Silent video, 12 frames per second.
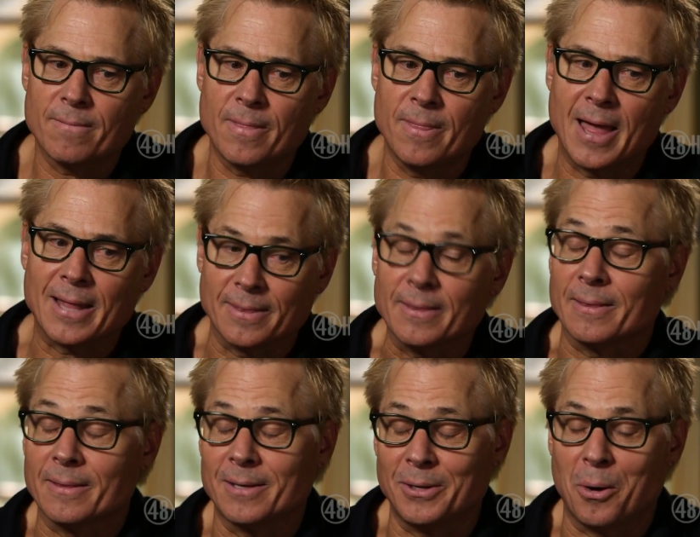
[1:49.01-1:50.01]
that,
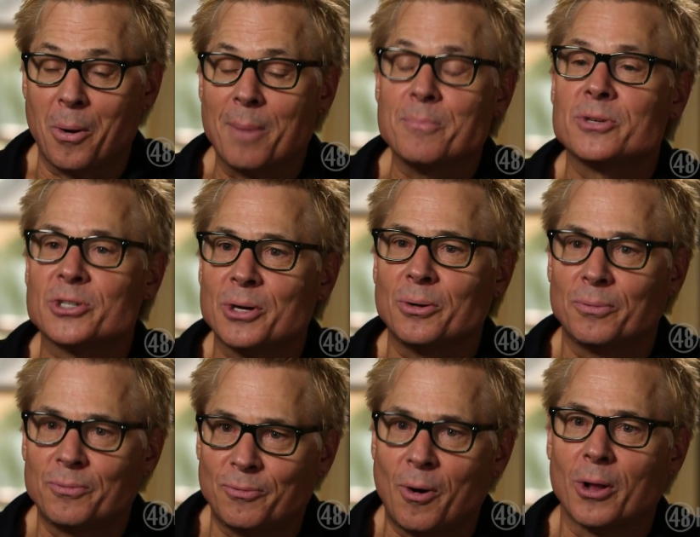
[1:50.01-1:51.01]
you know, I'm still
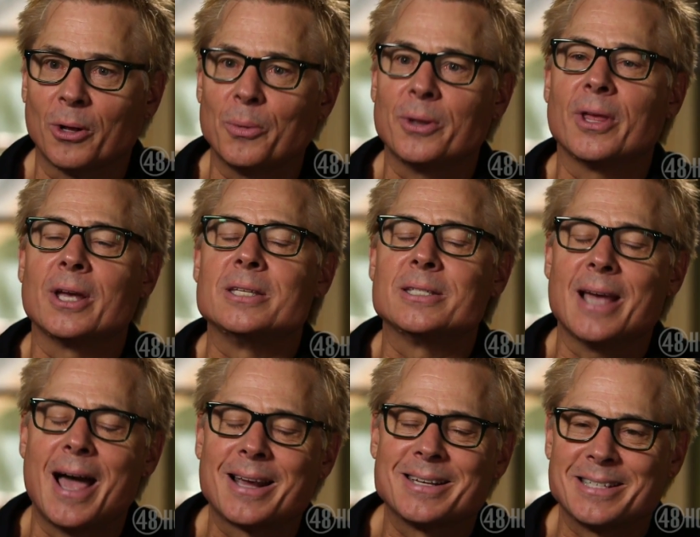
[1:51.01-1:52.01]
following the
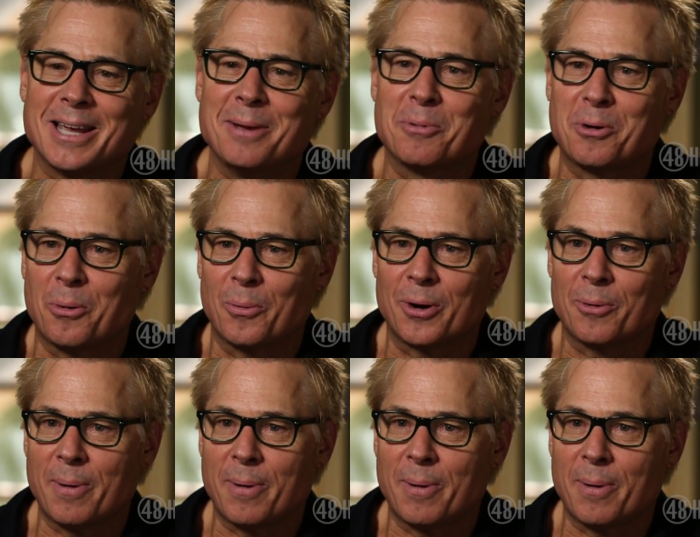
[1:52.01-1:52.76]
exact same career